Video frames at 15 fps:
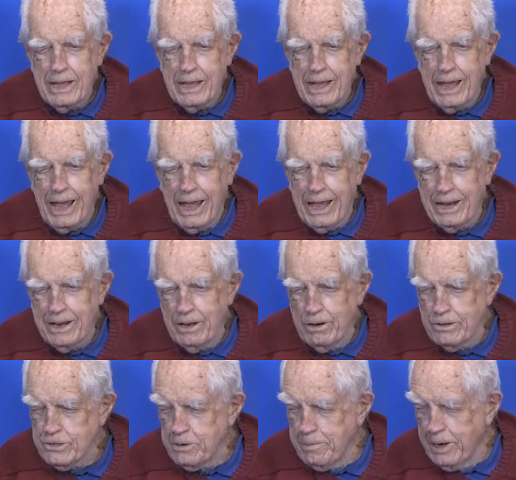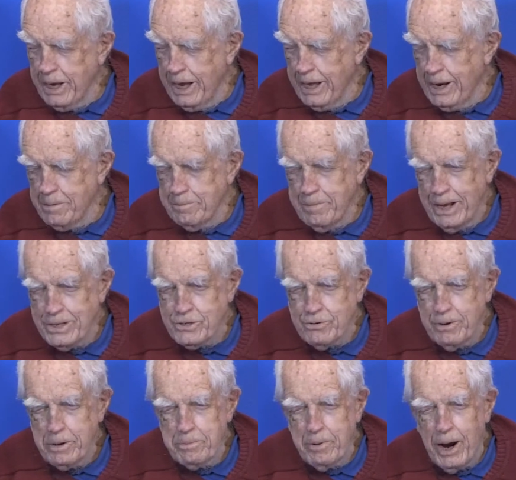And it usually began up Main
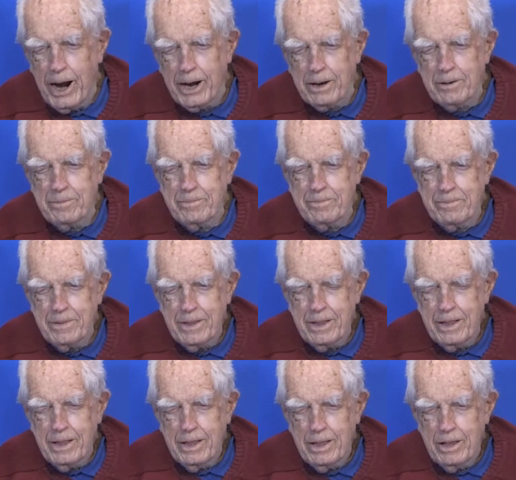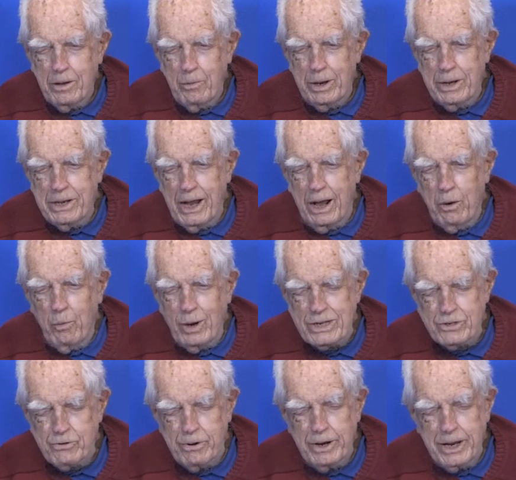Street Park and went down West
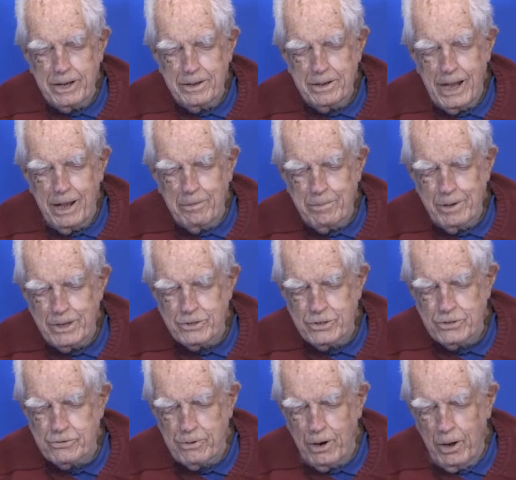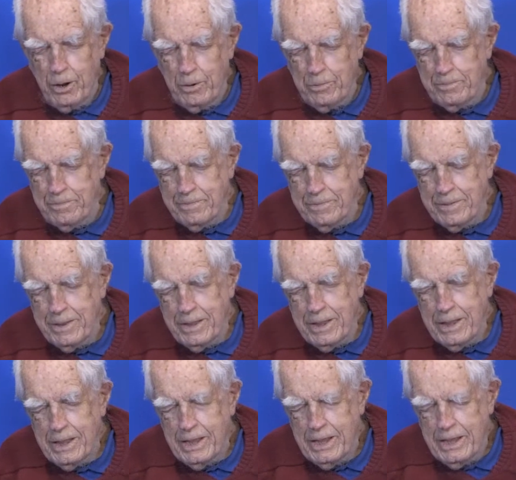Street and down Merchant Row
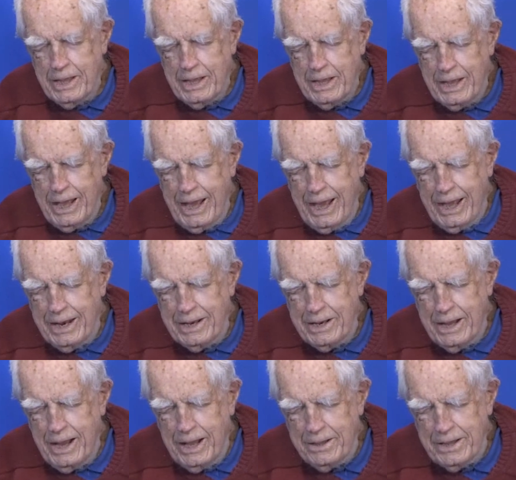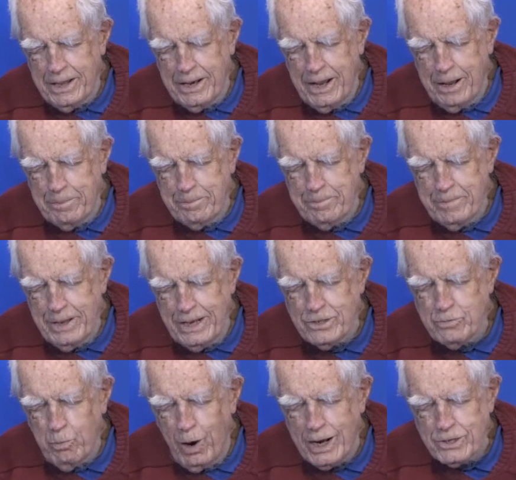and uh, then up
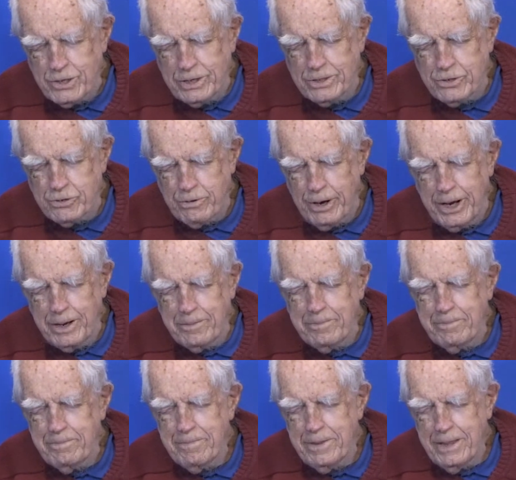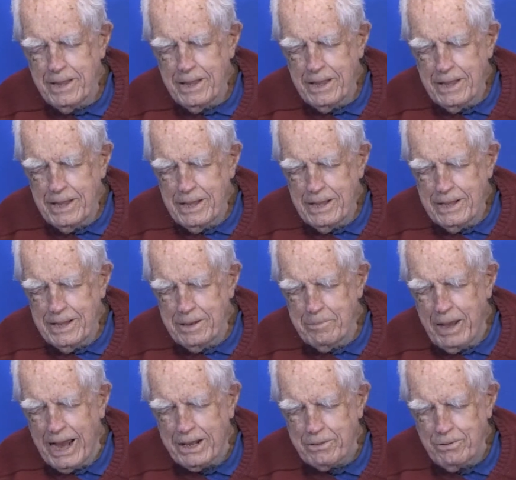East Washington Street and
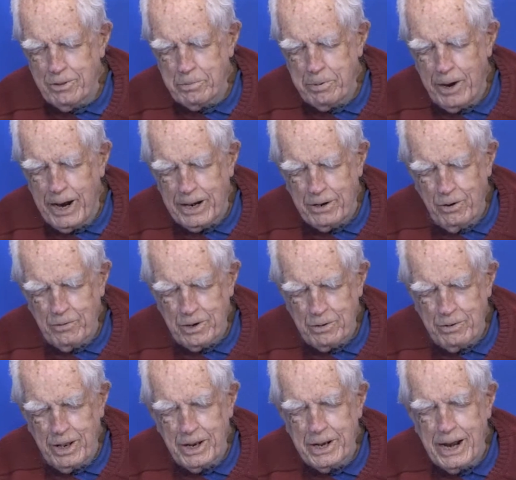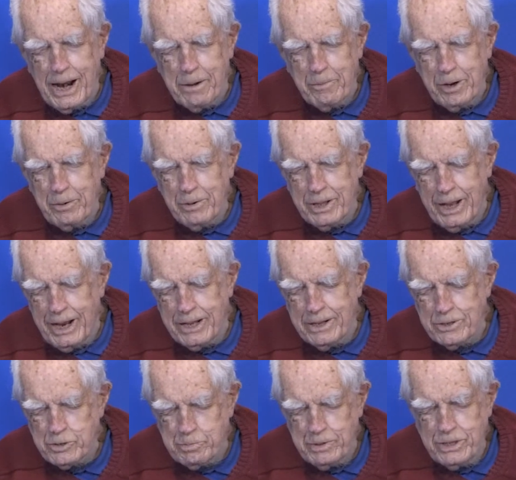back through the park over to the Rutland Armory where they had
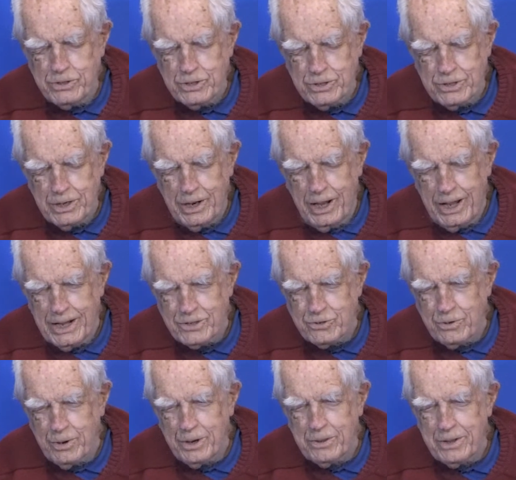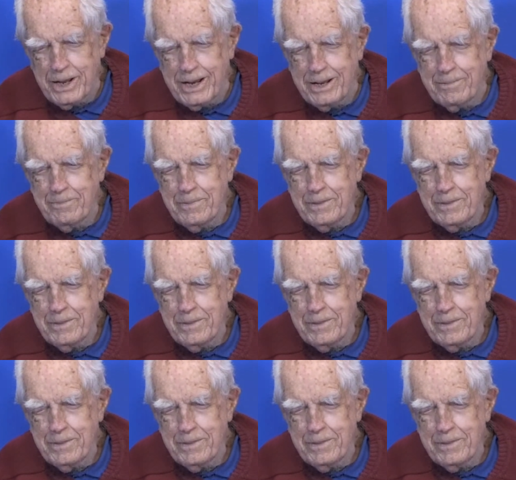their speeches and all that sort of thing.